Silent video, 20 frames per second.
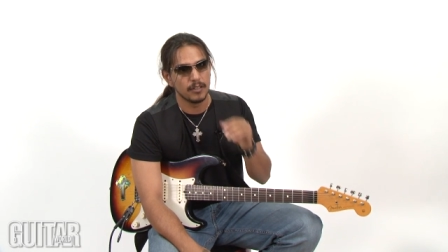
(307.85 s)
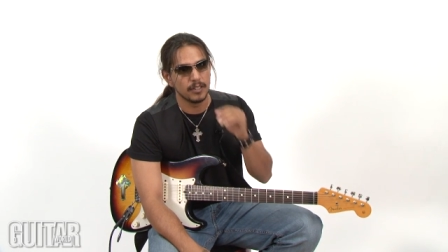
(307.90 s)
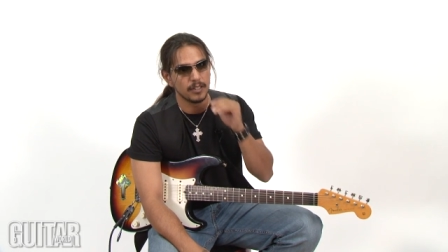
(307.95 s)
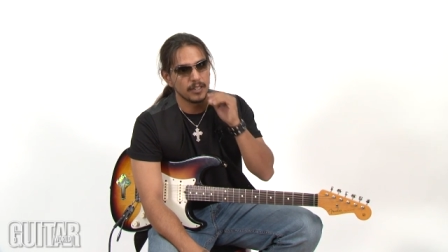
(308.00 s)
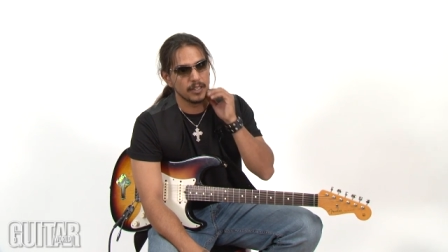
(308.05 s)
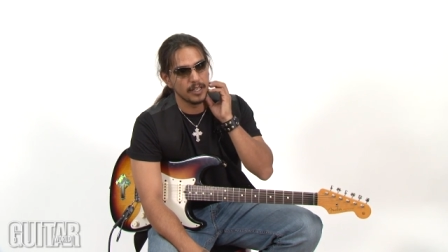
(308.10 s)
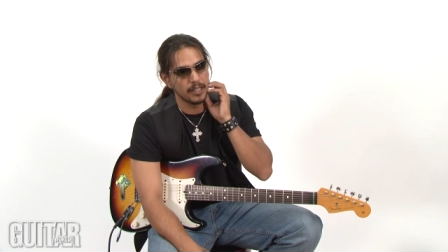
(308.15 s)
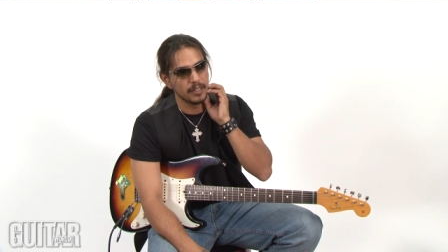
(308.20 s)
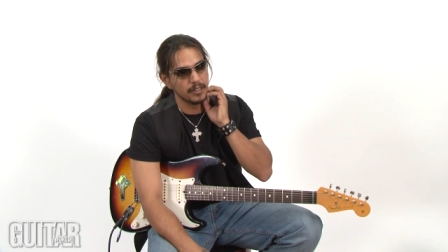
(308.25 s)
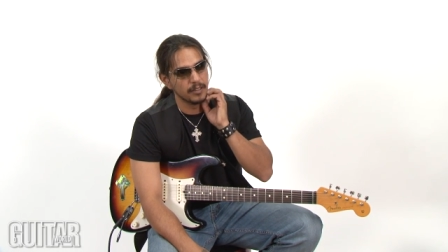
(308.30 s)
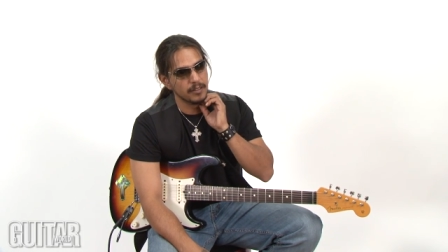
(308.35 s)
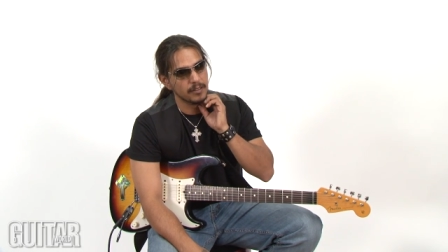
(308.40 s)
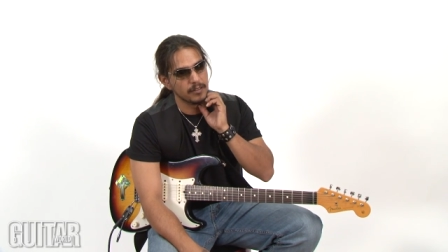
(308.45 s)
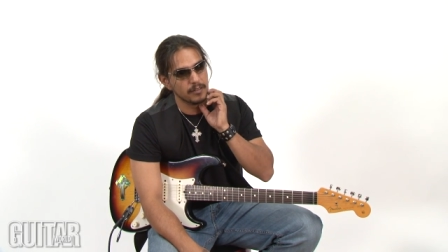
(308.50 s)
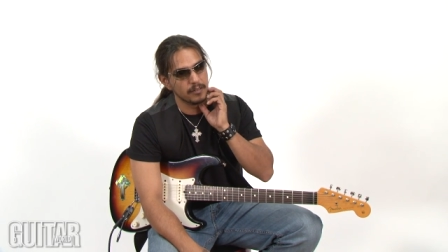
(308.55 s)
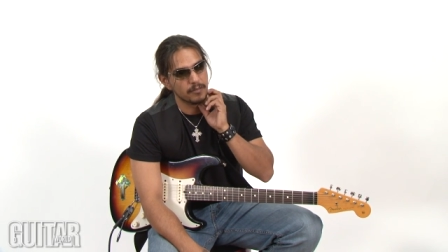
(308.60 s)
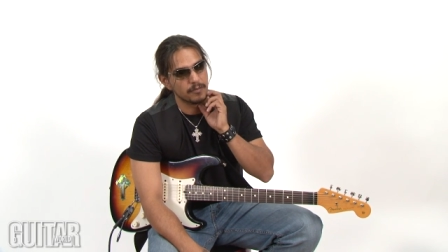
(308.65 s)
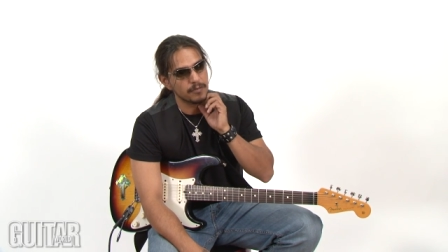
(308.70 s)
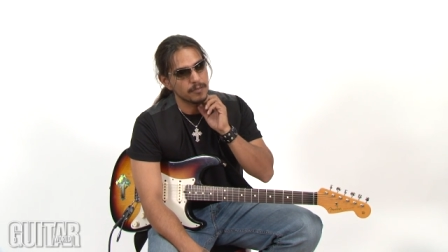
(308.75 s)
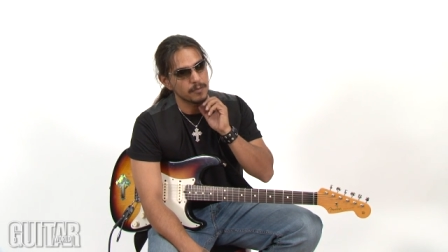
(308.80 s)
And, and
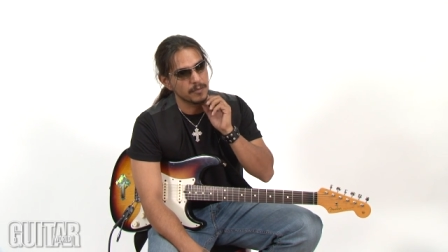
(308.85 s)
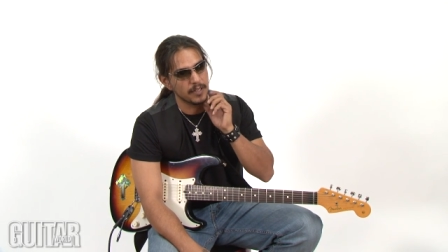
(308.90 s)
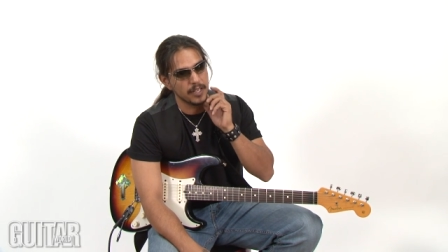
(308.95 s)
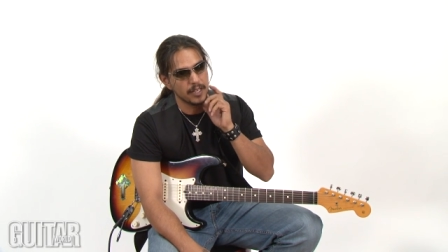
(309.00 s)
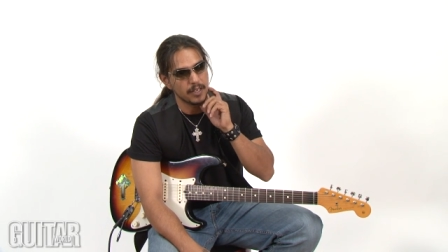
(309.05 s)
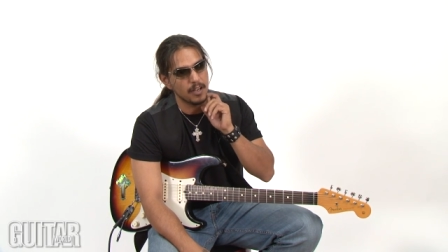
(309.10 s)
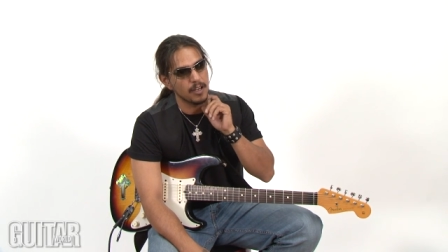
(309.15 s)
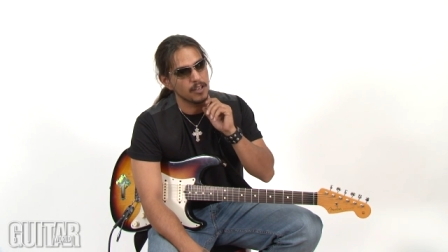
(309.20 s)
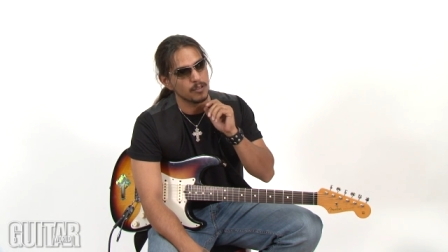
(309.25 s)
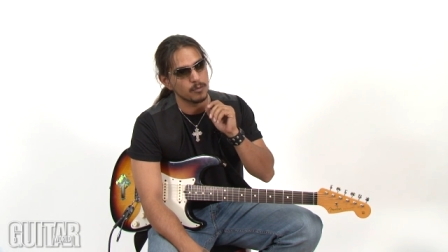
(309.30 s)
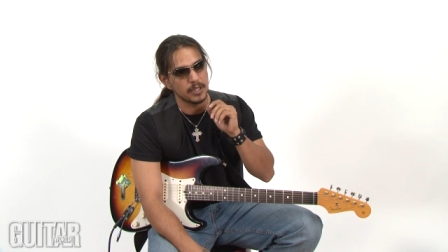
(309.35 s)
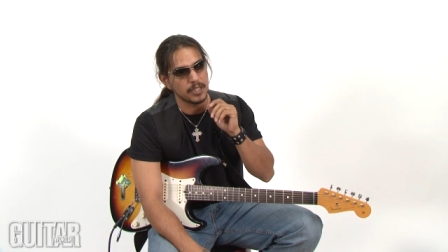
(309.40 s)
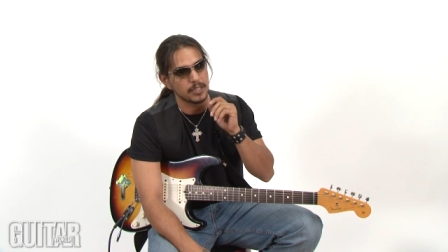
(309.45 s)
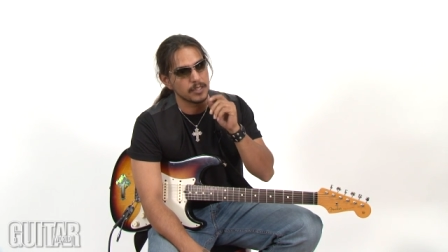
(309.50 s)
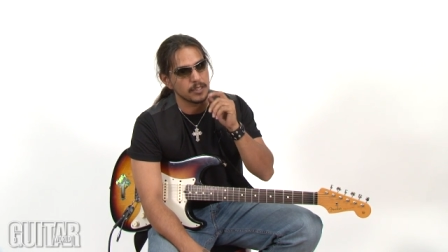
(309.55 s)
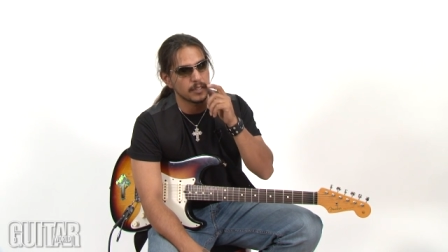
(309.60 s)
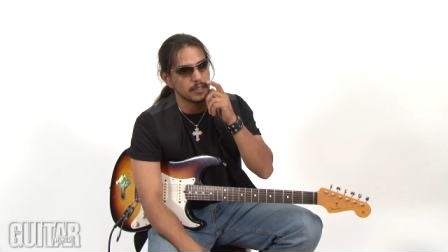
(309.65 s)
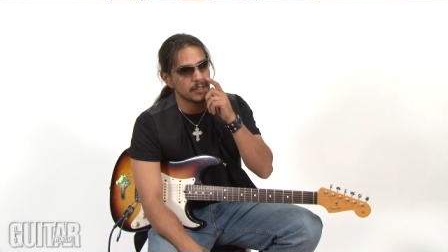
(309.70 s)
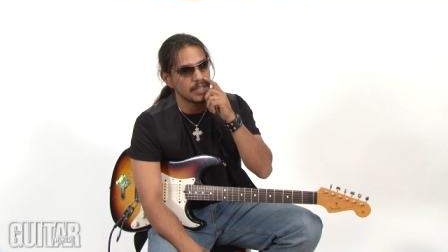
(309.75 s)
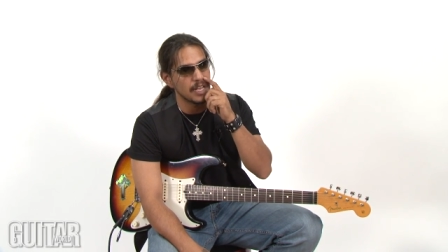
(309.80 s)
from then on, we
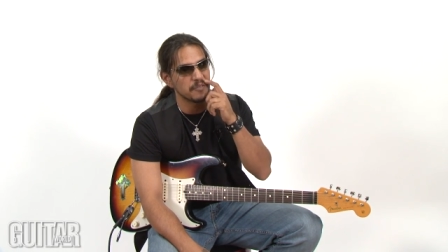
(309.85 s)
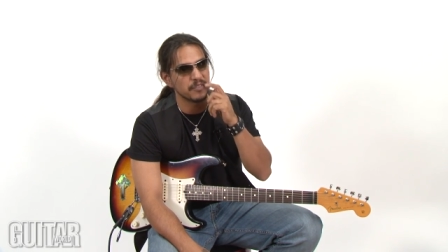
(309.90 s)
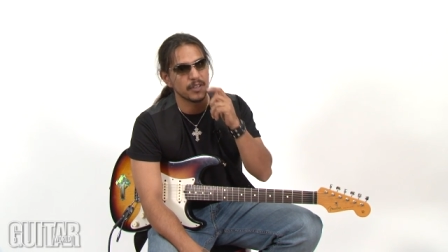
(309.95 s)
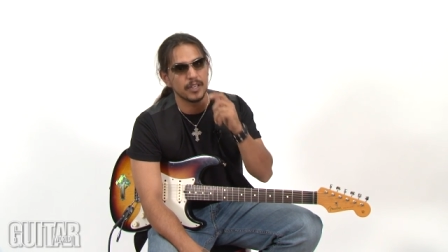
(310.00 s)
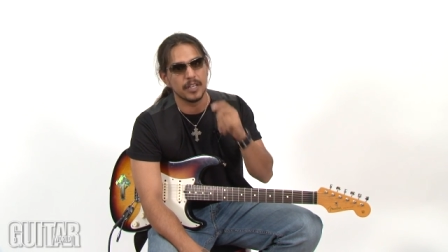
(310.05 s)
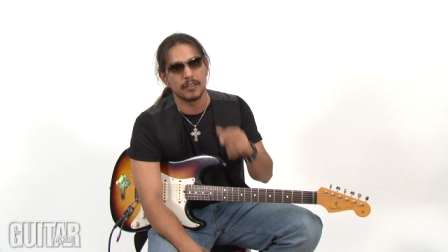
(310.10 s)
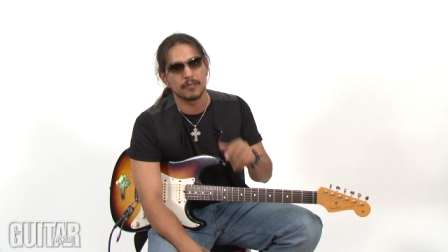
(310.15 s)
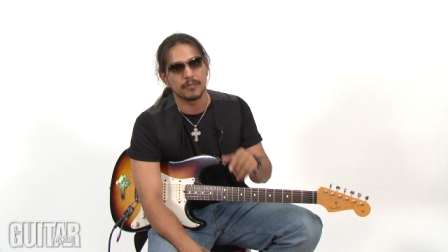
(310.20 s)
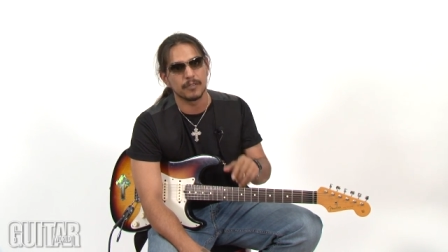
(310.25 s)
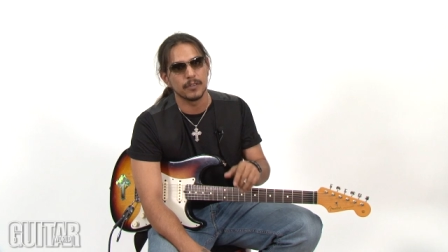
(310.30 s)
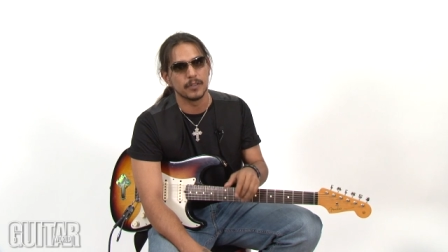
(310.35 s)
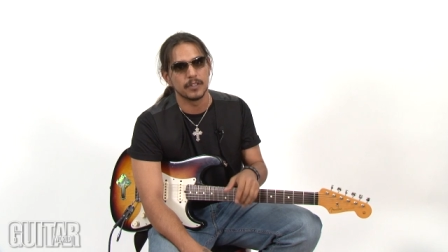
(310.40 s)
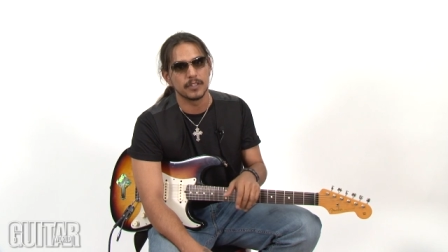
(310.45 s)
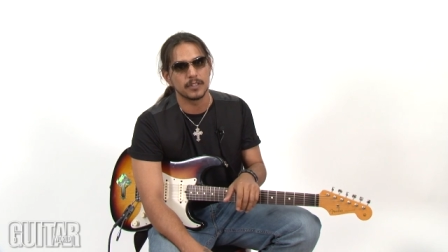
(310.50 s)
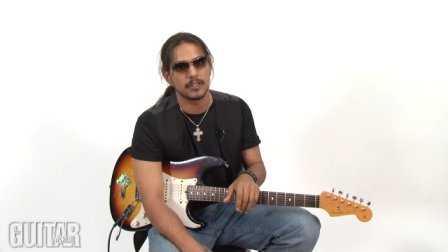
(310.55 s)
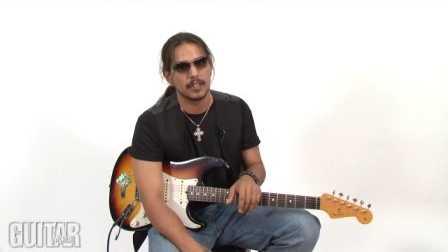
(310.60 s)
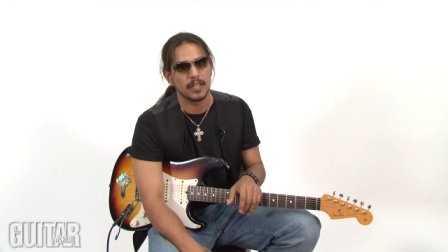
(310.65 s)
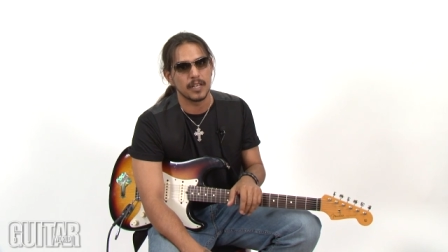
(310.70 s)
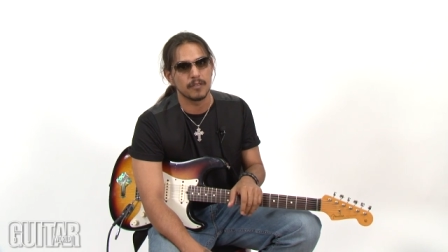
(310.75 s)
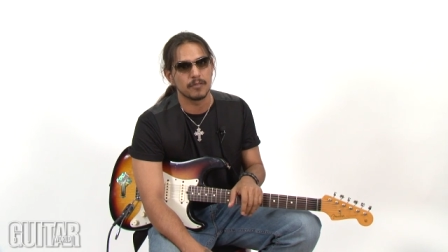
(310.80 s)
took every
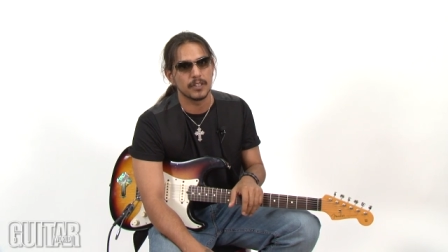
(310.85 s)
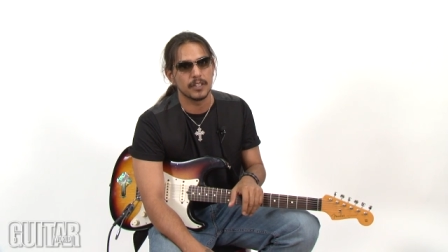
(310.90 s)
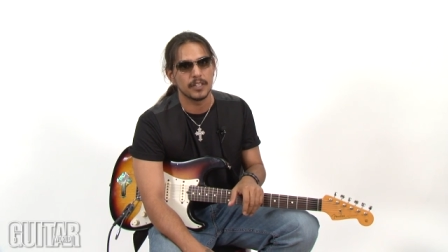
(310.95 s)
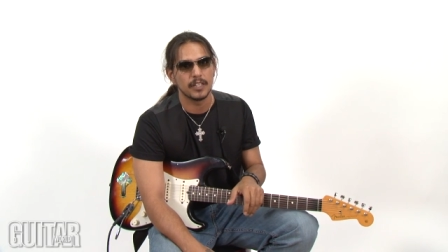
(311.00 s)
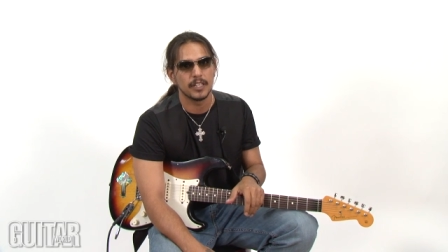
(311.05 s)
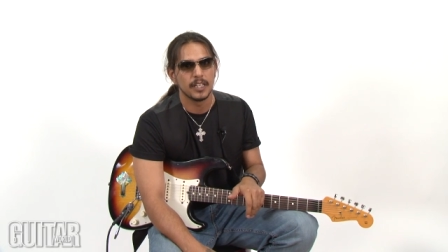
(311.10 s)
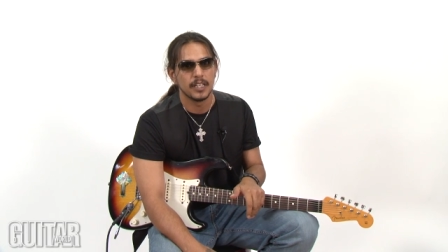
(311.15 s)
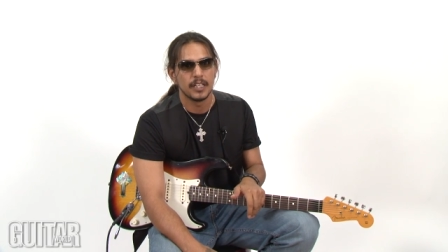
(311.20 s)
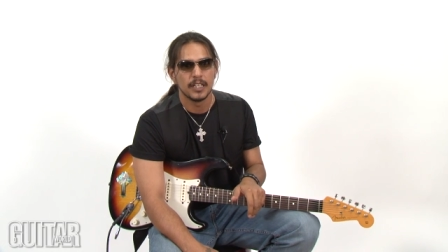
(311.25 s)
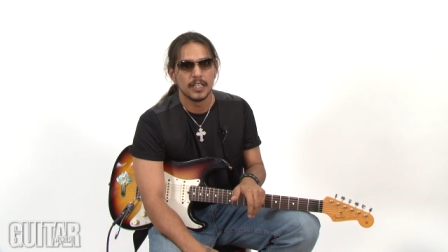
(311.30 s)
influence and every